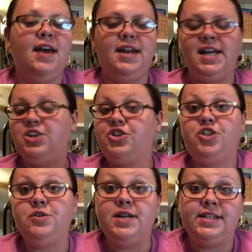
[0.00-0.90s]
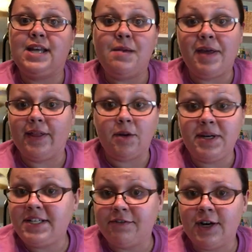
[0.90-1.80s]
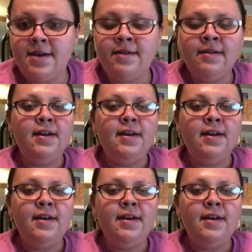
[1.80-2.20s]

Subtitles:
And each student is going to be a little bit different.